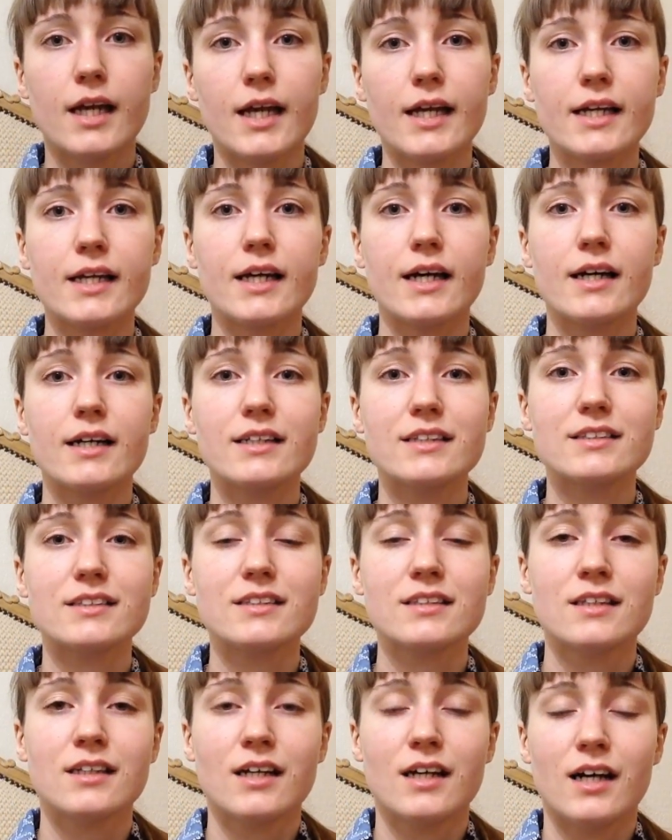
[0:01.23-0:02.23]
Hey
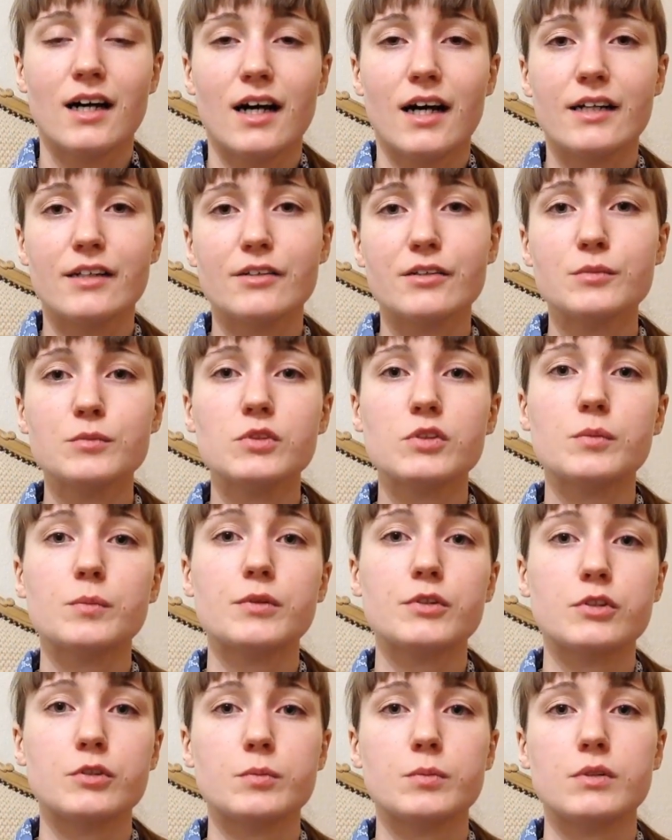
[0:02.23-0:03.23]
guys, I know I'm
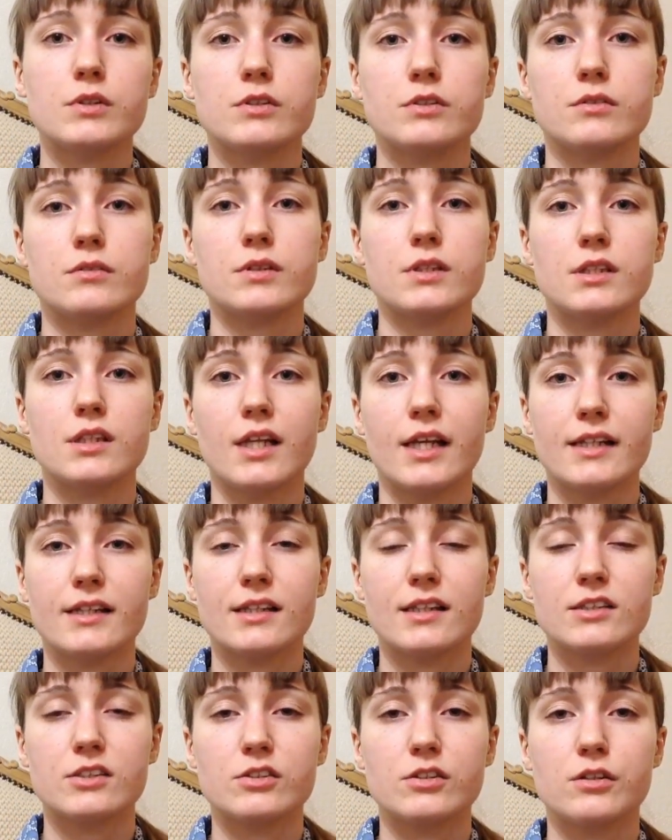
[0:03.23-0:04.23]
supposed to be doing
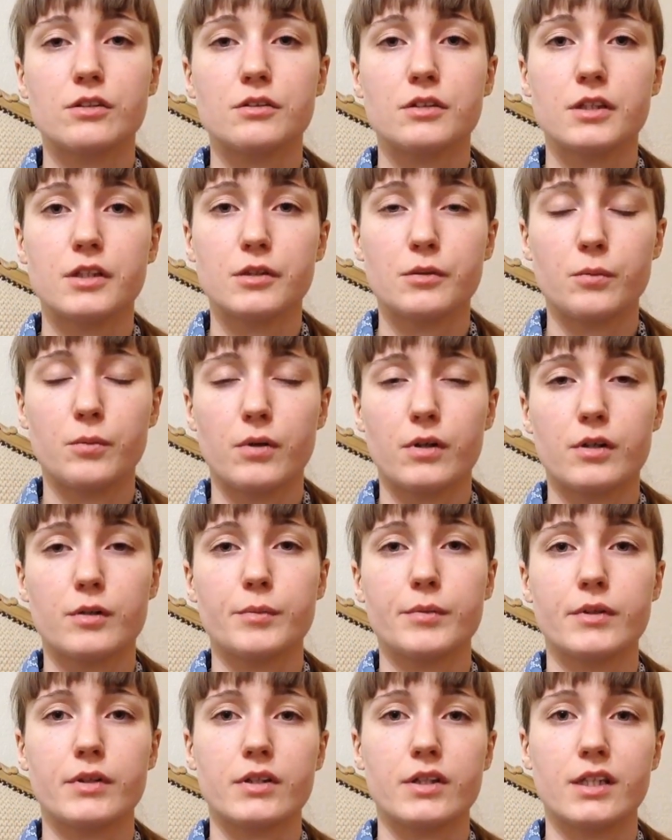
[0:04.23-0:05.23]
like this Lolita
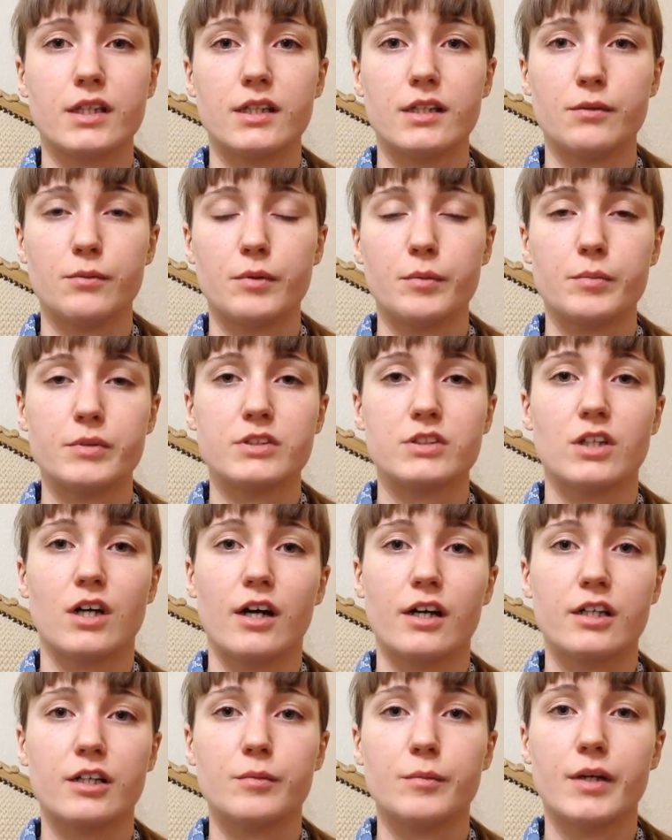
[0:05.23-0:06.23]
workbook thing that we've been
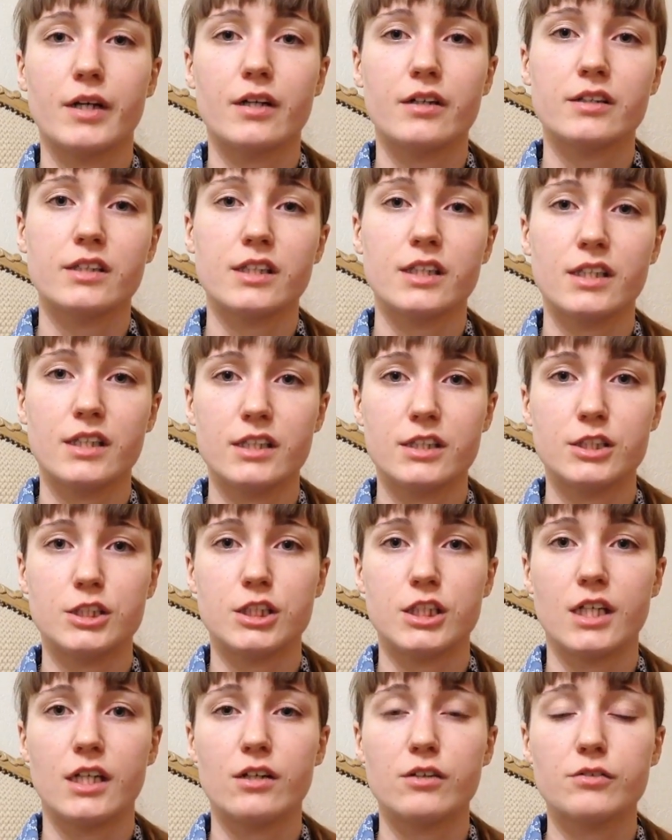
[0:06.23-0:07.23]
talking about on the
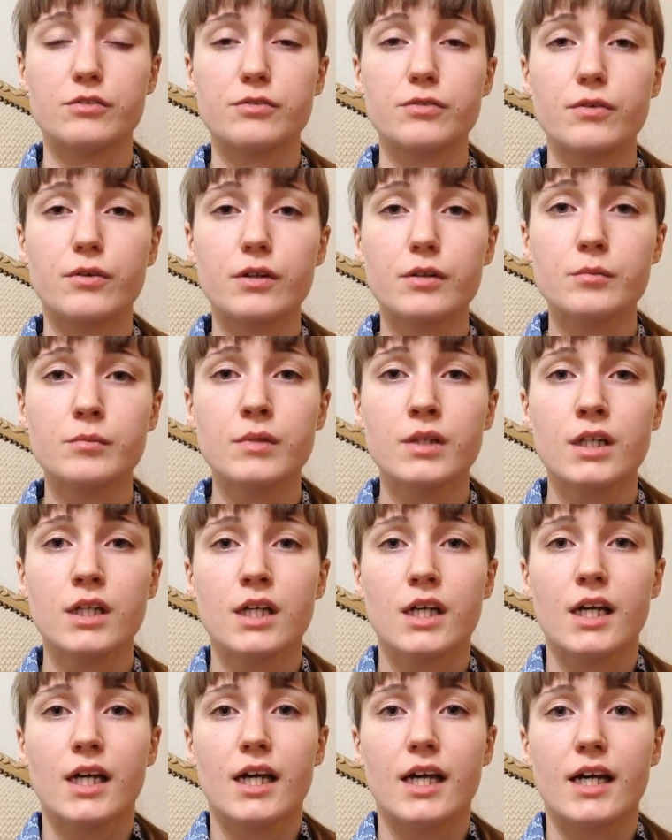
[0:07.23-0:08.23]
EGL form,
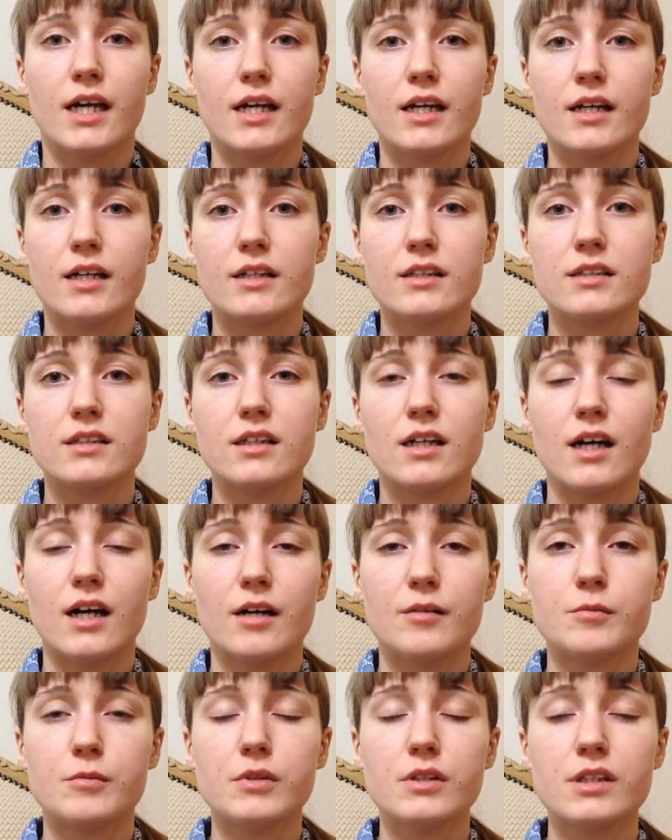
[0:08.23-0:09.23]
and
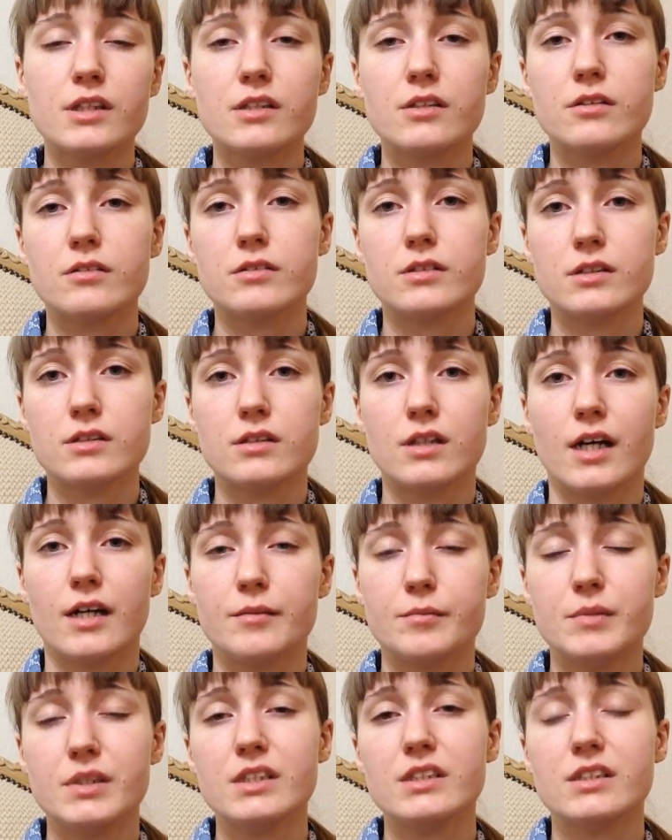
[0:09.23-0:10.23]
I
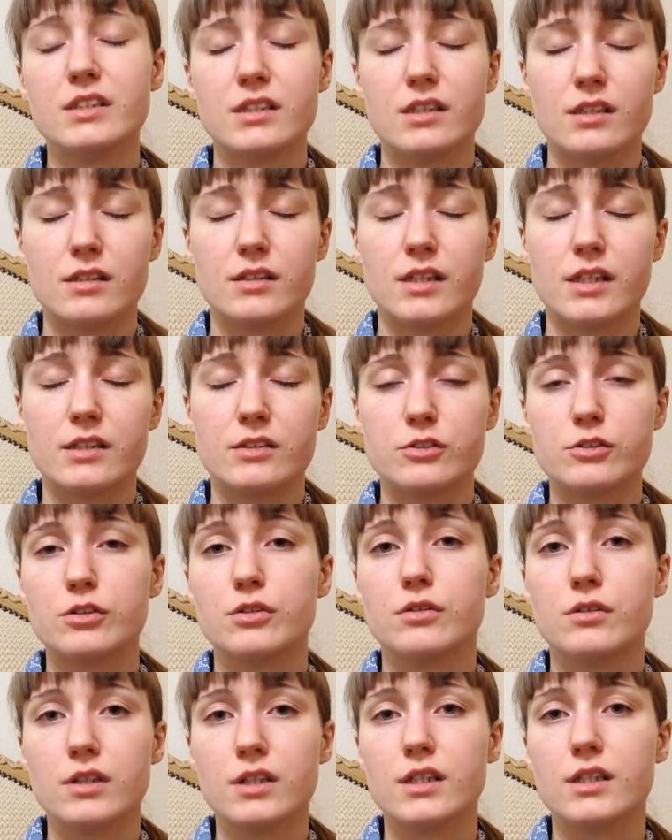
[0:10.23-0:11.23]
mean to like
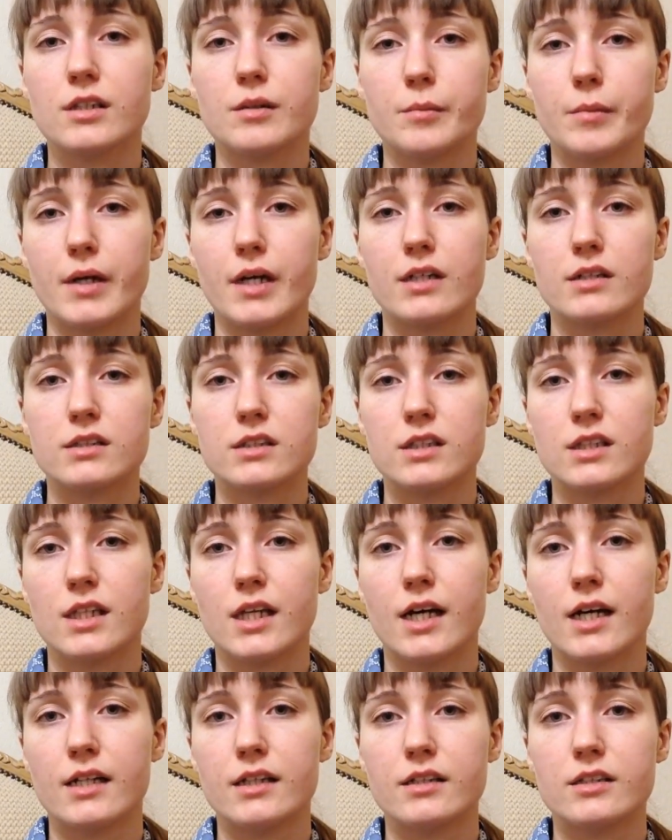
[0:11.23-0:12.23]
totally get back to
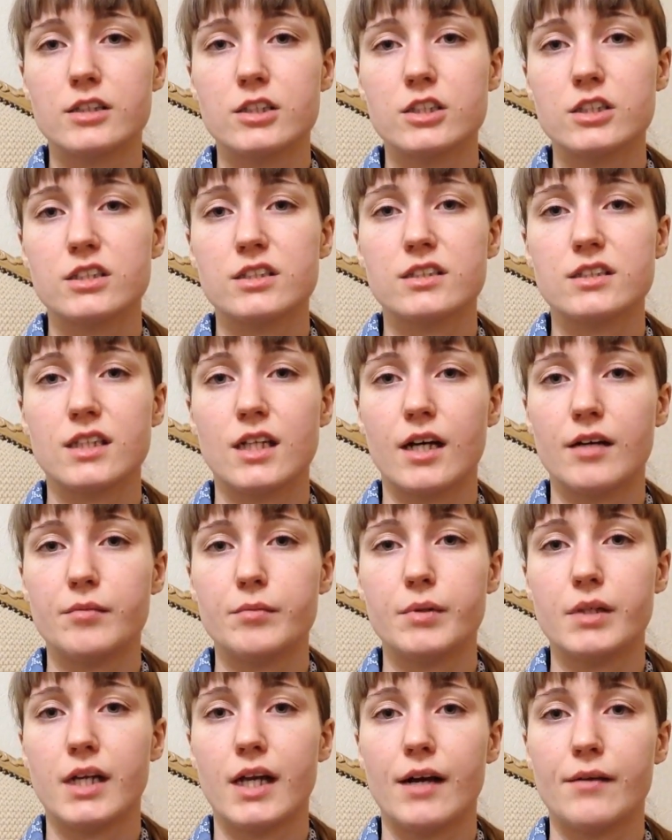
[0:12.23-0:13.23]
that. It's just
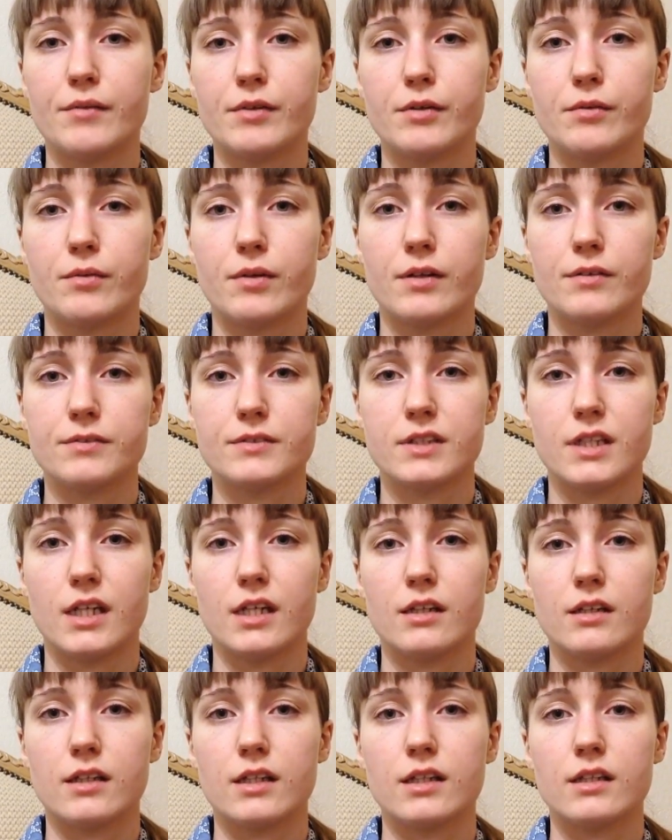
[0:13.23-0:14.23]
I've been having a rough
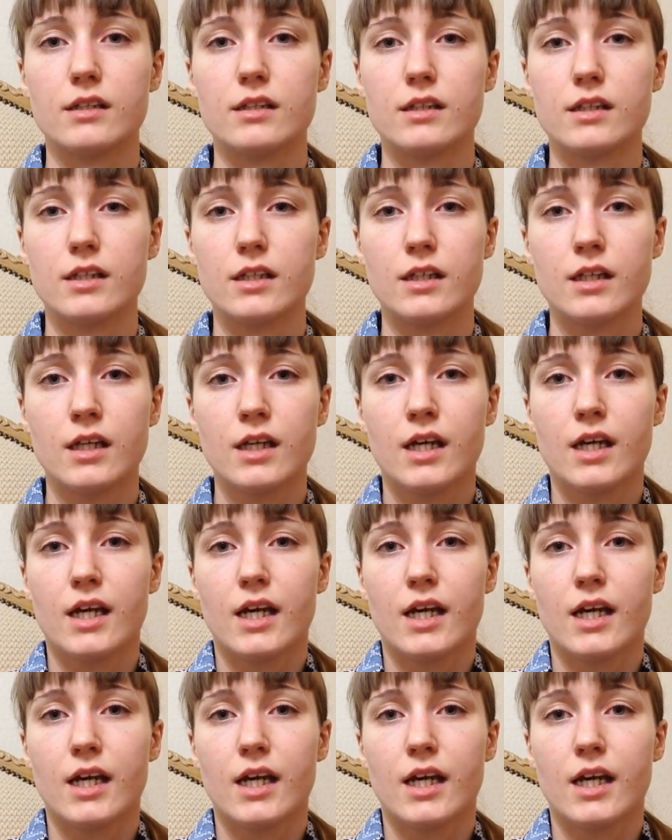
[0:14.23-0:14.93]
day lately,